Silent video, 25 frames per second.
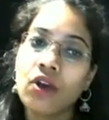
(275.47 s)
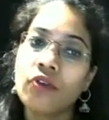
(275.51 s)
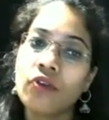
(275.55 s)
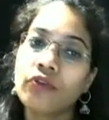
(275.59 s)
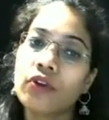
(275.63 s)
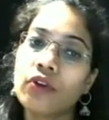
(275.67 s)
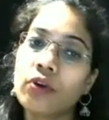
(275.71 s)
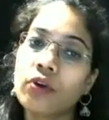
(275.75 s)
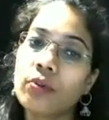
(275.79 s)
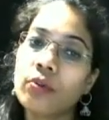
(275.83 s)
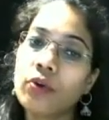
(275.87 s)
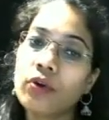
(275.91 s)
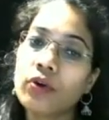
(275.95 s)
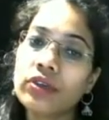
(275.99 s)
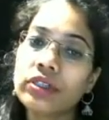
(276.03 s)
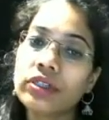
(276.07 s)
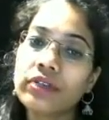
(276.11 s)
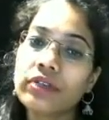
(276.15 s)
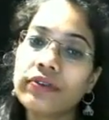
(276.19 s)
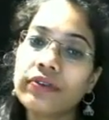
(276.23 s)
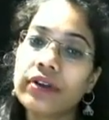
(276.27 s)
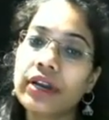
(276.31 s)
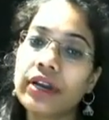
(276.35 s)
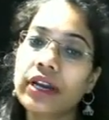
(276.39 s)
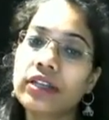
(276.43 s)
For more
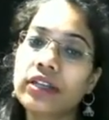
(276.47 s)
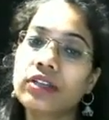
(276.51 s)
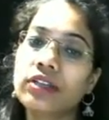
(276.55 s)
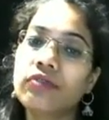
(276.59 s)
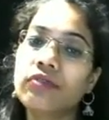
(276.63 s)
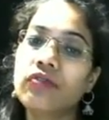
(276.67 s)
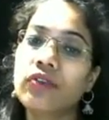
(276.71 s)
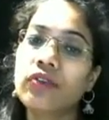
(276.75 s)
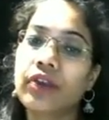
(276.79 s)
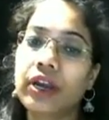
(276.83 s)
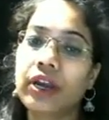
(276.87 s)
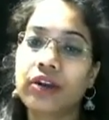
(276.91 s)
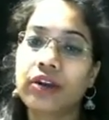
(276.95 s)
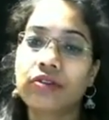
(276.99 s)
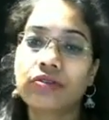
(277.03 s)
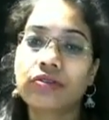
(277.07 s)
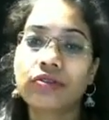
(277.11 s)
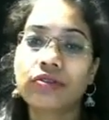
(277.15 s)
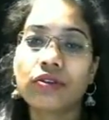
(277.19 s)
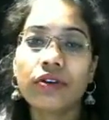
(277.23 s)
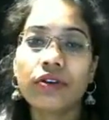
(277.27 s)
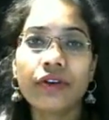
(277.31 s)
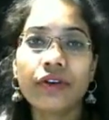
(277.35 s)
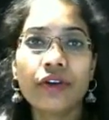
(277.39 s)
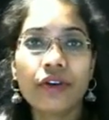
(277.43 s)
severe cases,
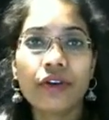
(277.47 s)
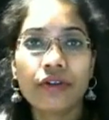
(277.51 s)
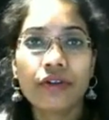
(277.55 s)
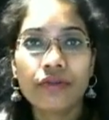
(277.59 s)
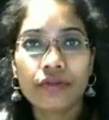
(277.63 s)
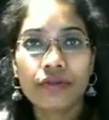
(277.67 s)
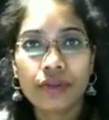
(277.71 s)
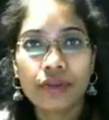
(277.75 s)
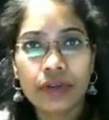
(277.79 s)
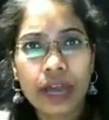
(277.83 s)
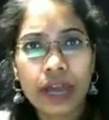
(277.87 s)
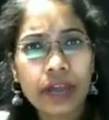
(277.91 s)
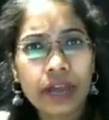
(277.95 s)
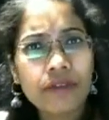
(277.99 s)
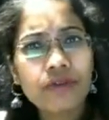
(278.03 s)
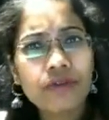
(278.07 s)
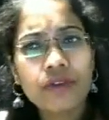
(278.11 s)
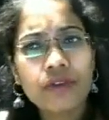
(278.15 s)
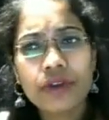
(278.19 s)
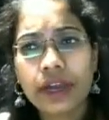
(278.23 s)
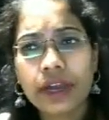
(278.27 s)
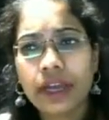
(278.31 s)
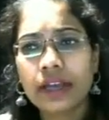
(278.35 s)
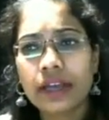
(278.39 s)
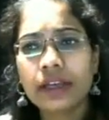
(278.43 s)
fluconazole,
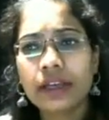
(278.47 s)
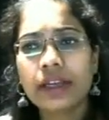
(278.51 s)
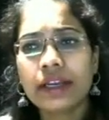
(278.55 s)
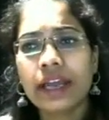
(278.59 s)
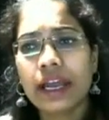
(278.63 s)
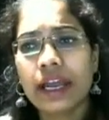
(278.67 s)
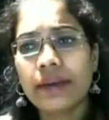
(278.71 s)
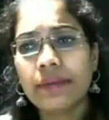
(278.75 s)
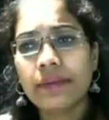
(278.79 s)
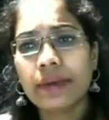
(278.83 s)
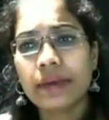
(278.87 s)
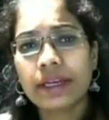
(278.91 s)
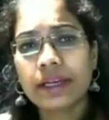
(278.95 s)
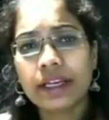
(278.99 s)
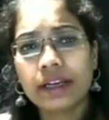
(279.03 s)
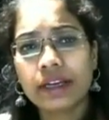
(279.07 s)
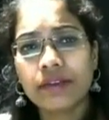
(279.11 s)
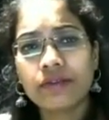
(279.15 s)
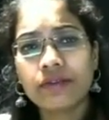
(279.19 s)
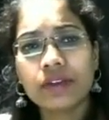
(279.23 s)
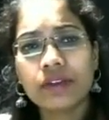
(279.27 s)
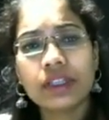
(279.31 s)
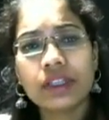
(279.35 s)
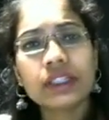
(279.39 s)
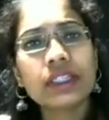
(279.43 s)
diflucan can be
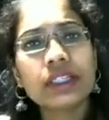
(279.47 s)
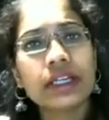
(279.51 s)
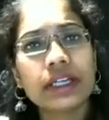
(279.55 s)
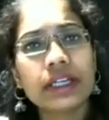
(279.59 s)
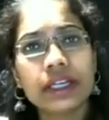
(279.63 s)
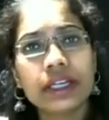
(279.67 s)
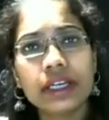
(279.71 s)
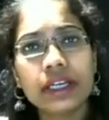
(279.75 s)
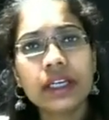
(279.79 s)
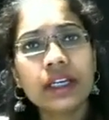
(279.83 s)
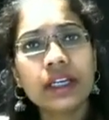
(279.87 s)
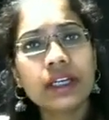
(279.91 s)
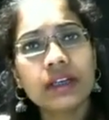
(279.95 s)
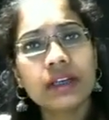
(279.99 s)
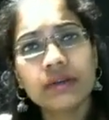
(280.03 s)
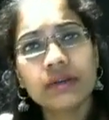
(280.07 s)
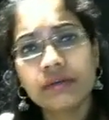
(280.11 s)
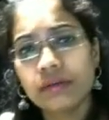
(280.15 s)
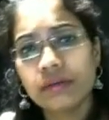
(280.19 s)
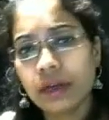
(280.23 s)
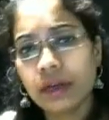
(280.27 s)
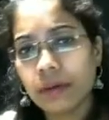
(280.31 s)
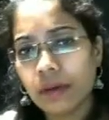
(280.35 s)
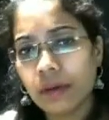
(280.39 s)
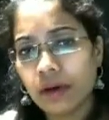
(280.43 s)
taken once a day
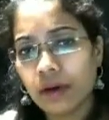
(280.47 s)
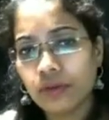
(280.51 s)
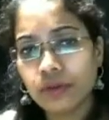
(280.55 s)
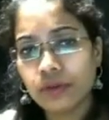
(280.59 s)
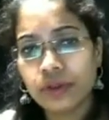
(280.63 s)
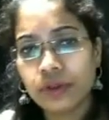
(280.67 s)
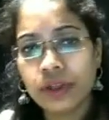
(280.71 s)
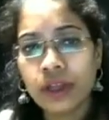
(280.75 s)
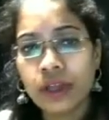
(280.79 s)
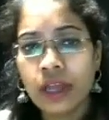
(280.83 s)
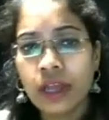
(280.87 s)
by mouth.